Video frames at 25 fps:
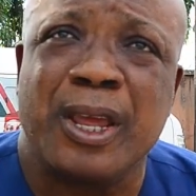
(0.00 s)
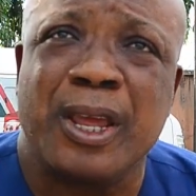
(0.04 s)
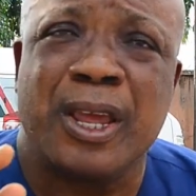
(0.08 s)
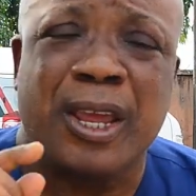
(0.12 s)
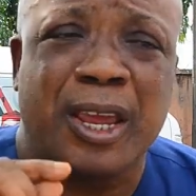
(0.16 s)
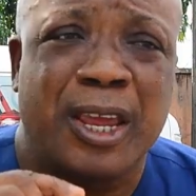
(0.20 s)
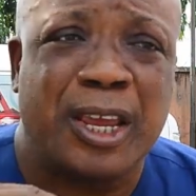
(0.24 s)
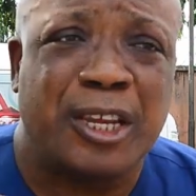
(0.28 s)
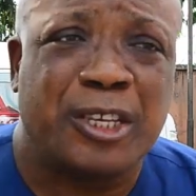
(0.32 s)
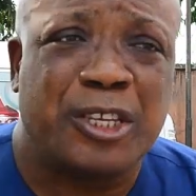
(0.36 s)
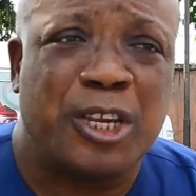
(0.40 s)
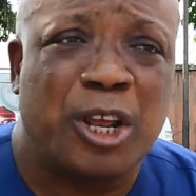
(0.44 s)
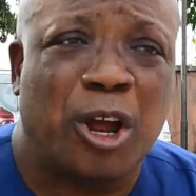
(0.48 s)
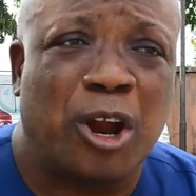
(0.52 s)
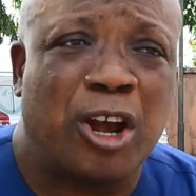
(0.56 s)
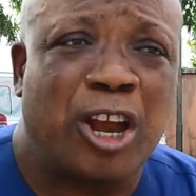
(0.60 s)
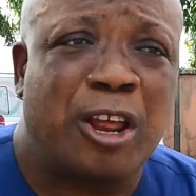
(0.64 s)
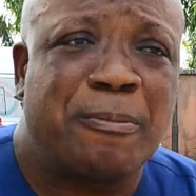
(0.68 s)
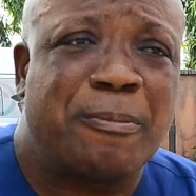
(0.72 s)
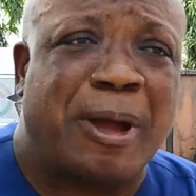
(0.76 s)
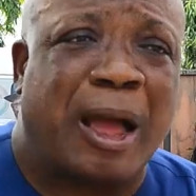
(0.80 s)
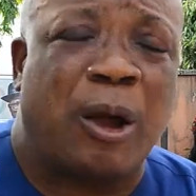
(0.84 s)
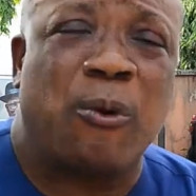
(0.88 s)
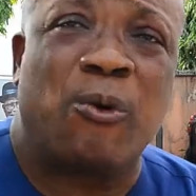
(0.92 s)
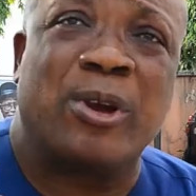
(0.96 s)
He's the
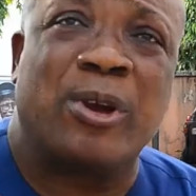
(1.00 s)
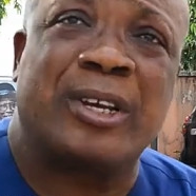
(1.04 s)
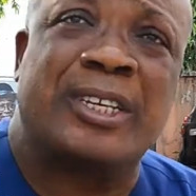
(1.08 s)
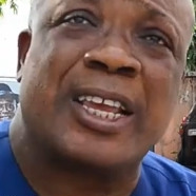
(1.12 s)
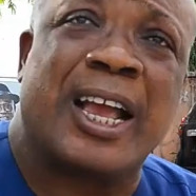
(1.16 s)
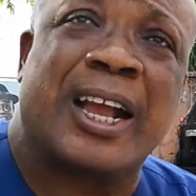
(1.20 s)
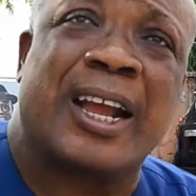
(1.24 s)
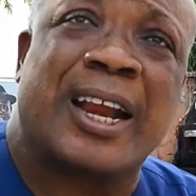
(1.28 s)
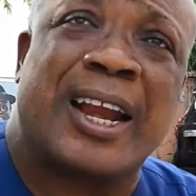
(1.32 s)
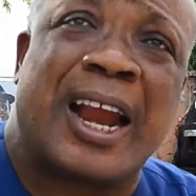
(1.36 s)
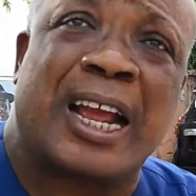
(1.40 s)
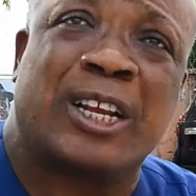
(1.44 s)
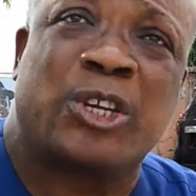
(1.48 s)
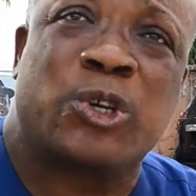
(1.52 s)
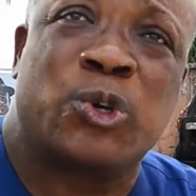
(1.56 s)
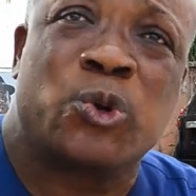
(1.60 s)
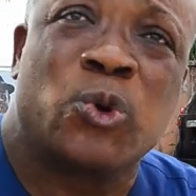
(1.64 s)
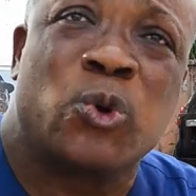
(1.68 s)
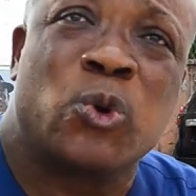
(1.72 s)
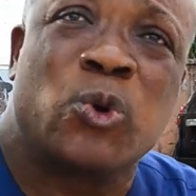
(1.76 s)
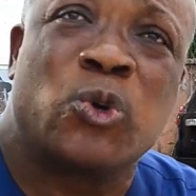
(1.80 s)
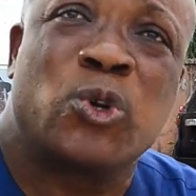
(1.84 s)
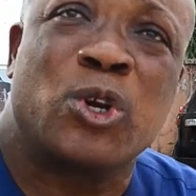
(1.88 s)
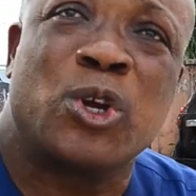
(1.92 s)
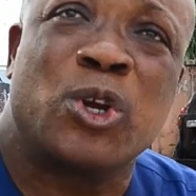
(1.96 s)
only man who is a
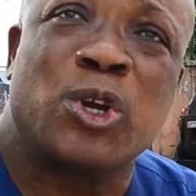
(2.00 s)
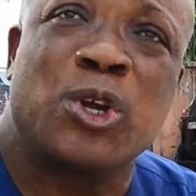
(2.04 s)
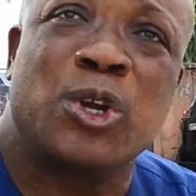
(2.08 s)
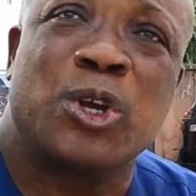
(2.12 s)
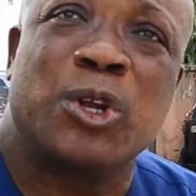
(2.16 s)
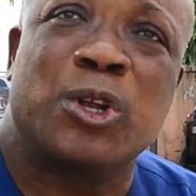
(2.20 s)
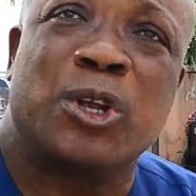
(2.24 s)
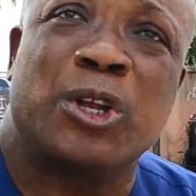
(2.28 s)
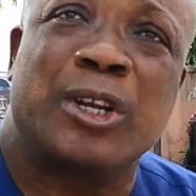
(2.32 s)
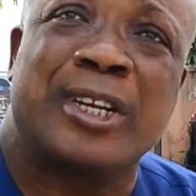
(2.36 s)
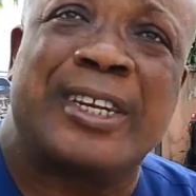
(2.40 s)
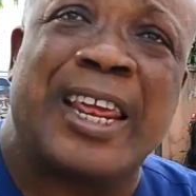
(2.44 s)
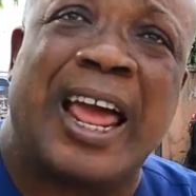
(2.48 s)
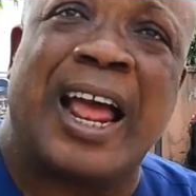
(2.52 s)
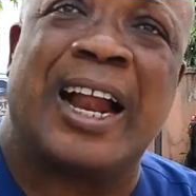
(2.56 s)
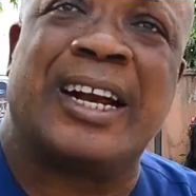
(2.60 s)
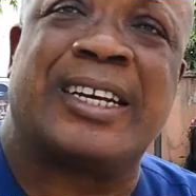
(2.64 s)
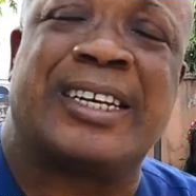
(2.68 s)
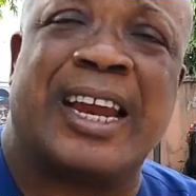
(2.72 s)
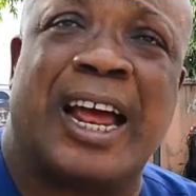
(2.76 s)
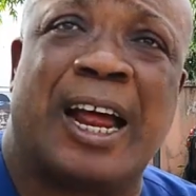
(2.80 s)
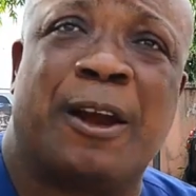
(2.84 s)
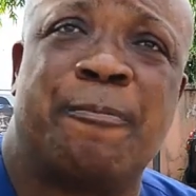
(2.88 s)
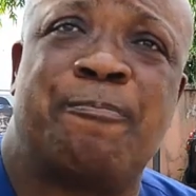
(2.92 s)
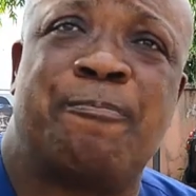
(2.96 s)
grassroots
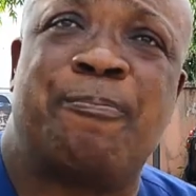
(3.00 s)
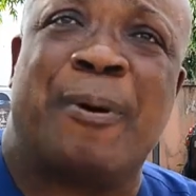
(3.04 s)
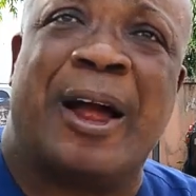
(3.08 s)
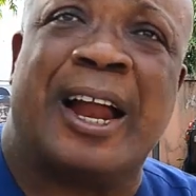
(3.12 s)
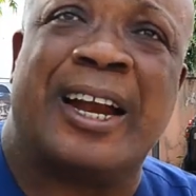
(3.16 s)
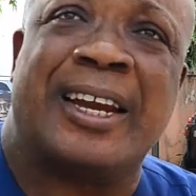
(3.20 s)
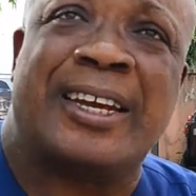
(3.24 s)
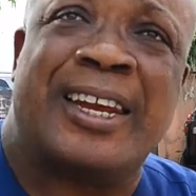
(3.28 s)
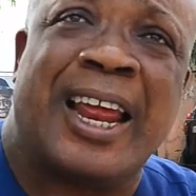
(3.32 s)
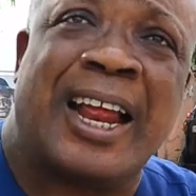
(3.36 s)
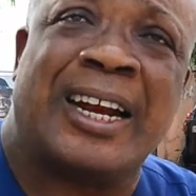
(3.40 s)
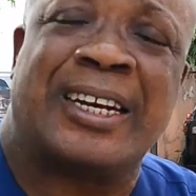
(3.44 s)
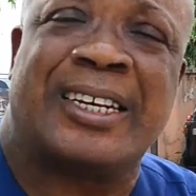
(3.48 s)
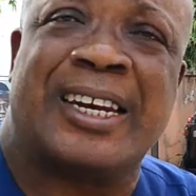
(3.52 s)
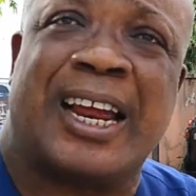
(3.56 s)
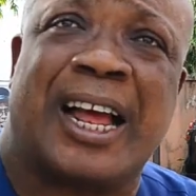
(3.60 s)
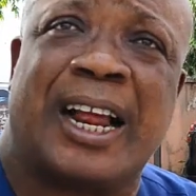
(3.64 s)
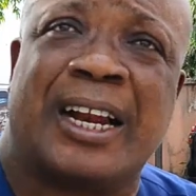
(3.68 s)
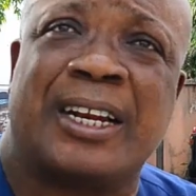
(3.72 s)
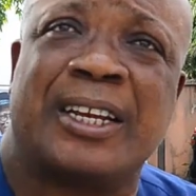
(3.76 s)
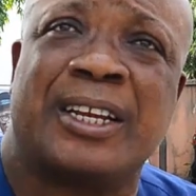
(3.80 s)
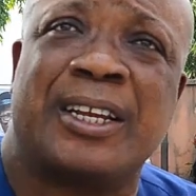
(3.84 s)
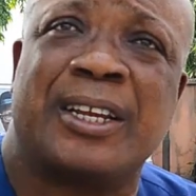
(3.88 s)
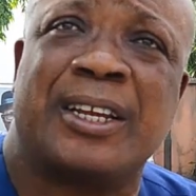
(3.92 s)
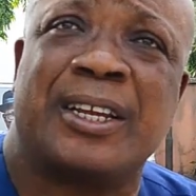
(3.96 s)
delta, pan
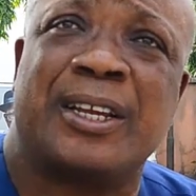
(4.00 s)
delta.